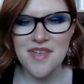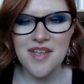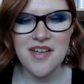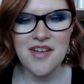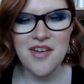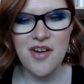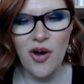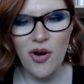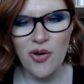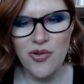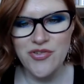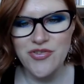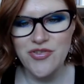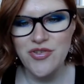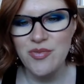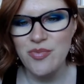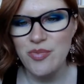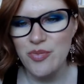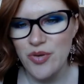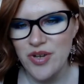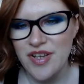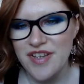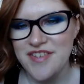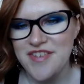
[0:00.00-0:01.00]
goes to
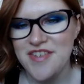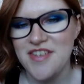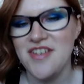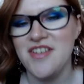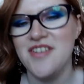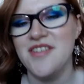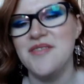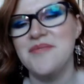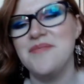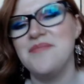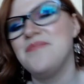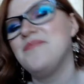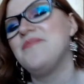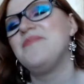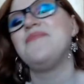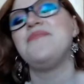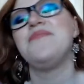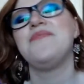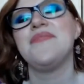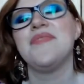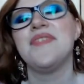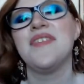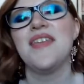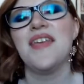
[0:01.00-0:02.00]
prison,
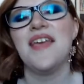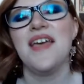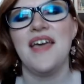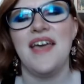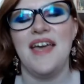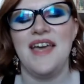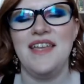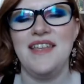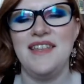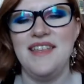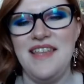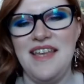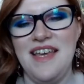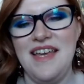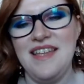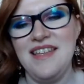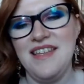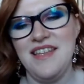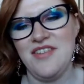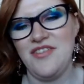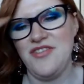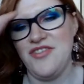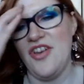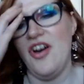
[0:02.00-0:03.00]
and then
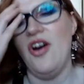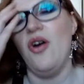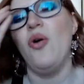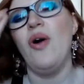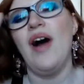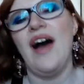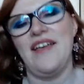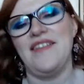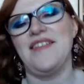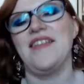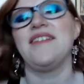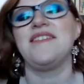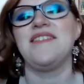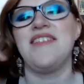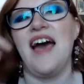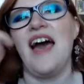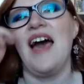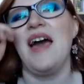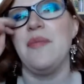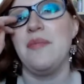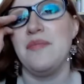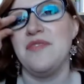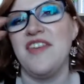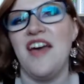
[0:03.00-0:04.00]
the show has a
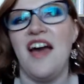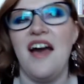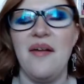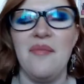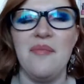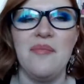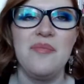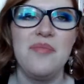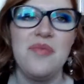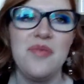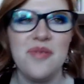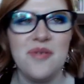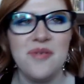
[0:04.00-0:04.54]
time jump.